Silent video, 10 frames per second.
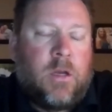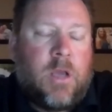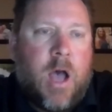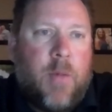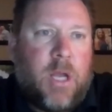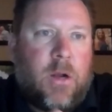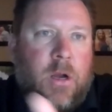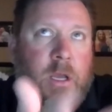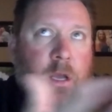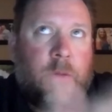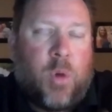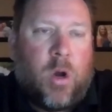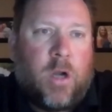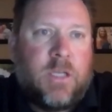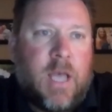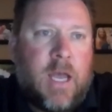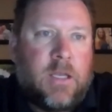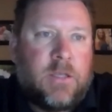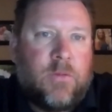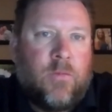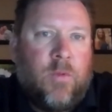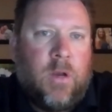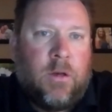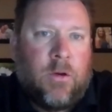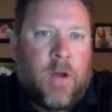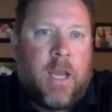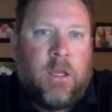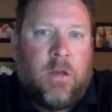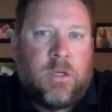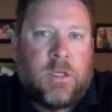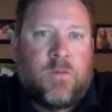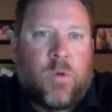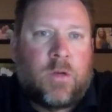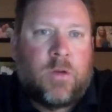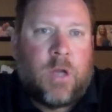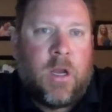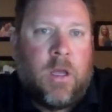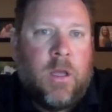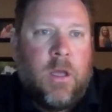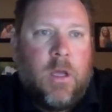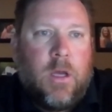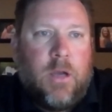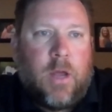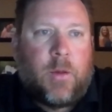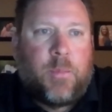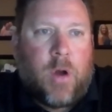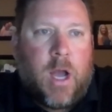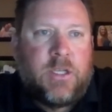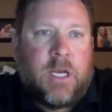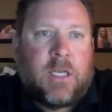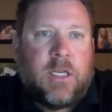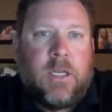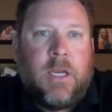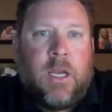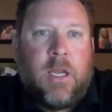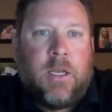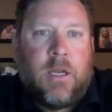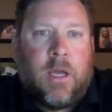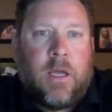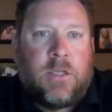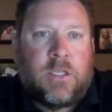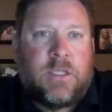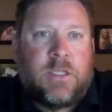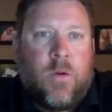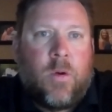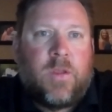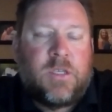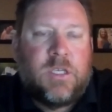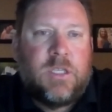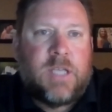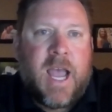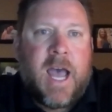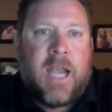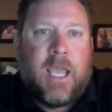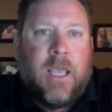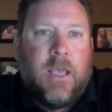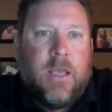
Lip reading: comment or a good part to that is, Grant, you just worked on another project in just north of Cincinnati,